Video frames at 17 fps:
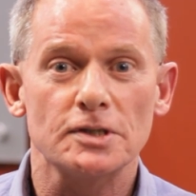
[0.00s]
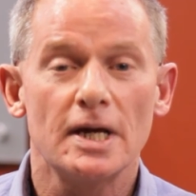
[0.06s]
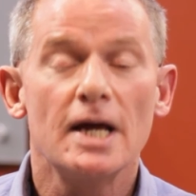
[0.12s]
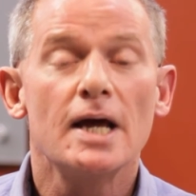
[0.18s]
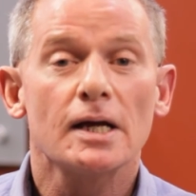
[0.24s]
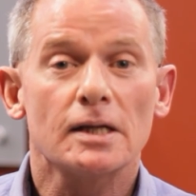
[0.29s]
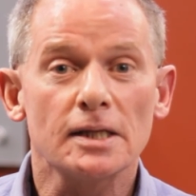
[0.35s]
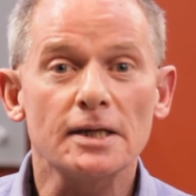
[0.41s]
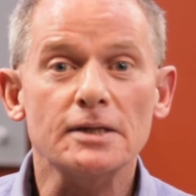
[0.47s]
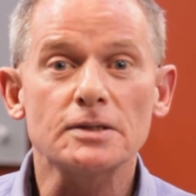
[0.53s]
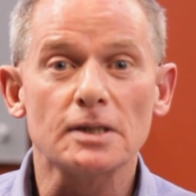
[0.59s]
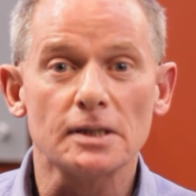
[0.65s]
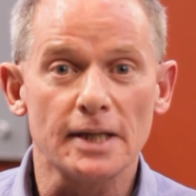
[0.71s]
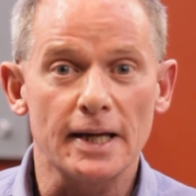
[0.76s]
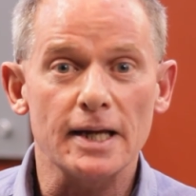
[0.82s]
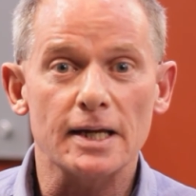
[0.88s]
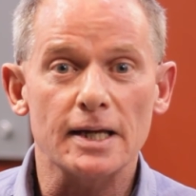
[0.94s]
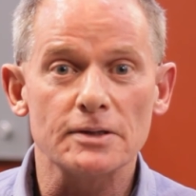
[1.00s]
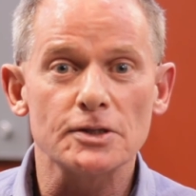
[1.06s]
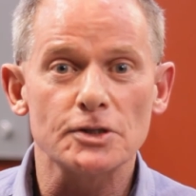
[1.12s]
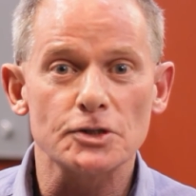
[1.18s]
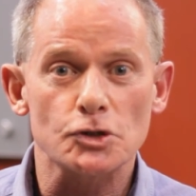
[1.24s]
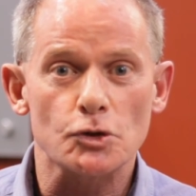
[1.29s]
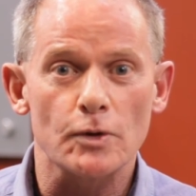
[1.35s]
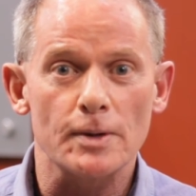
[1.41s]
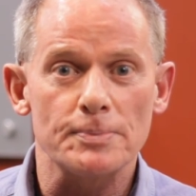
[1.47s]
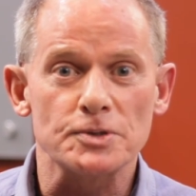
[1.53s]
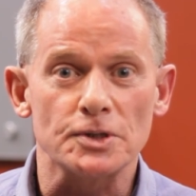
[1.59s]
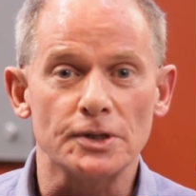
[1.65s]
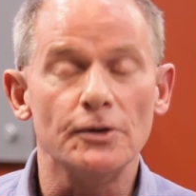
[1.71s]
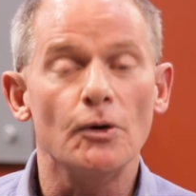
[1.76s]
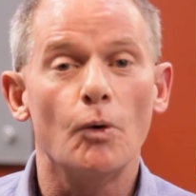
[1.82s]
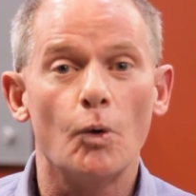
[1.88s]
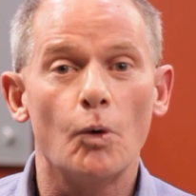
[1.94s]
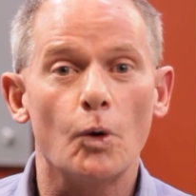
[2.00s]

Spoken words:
click the link in the description or